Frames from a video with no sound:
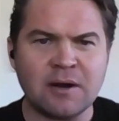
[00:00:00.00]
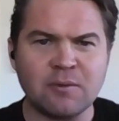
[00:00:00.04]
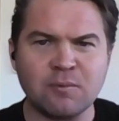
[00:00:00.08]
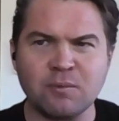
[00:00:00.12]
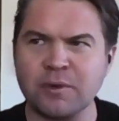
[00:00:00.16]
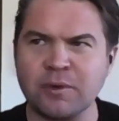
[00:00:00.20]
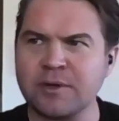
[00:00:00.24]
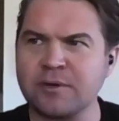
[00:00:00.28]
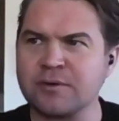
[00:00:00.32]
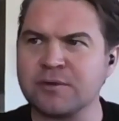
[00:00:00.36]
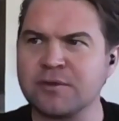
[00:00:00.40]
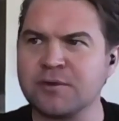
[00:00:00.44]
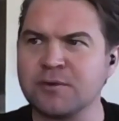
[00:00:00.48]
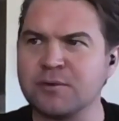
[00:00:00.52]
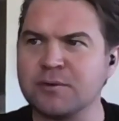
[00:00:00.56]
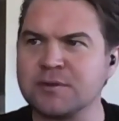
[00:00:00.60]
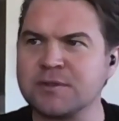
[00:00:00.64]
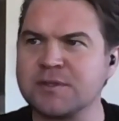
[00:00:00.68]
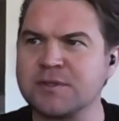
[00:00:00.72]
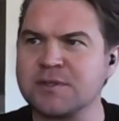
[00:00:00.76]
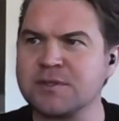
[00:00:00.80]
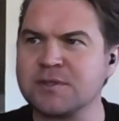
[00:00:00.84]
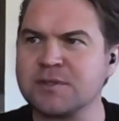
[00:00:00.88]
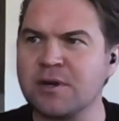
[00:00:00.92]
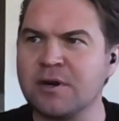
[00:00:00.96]
What are your
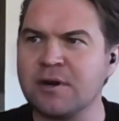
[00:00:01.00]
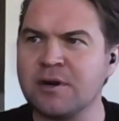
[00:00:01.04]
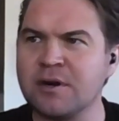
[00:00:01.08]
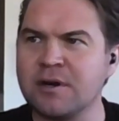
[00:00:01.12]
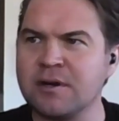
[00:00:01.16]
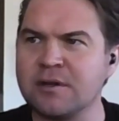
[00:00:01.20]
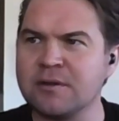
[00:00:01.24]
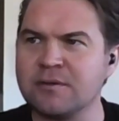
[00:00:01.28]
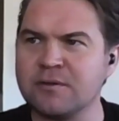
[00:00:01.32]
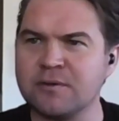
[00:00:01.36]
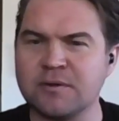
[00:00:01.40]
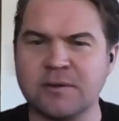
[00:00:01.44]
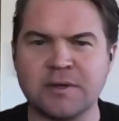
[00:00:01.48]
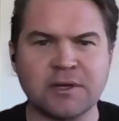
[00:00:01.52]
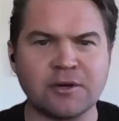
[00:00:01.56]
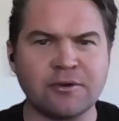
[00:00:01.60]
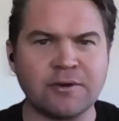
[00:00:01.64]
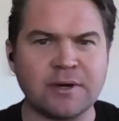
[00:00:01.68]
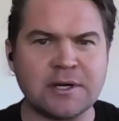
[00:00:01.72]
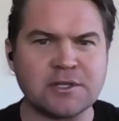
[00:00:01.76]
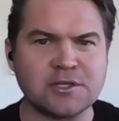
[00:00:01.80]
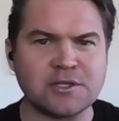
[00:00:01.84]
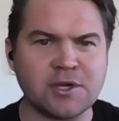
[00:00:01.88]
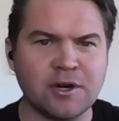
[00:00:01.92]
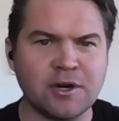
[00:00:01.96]
thoughts on the
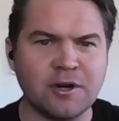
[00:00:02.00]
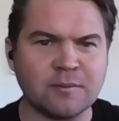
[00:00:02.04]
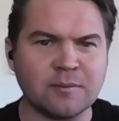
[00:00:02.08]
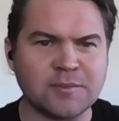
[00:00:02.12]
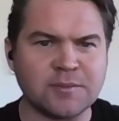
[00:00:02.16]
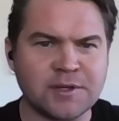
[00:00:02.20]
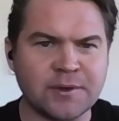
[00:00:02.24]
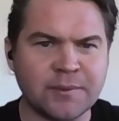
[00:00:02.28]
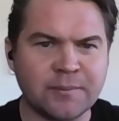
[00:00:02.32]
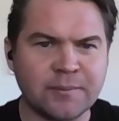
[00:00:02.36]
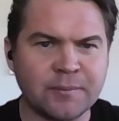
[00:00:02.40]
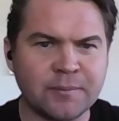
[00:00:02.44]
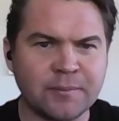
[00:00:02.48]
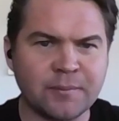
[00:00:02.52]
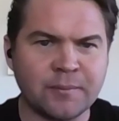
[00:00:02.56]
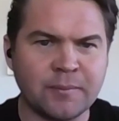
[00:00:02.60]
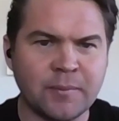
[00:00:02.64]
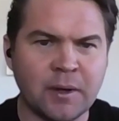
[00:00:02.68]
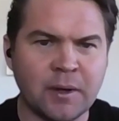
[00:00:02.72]
green jobs?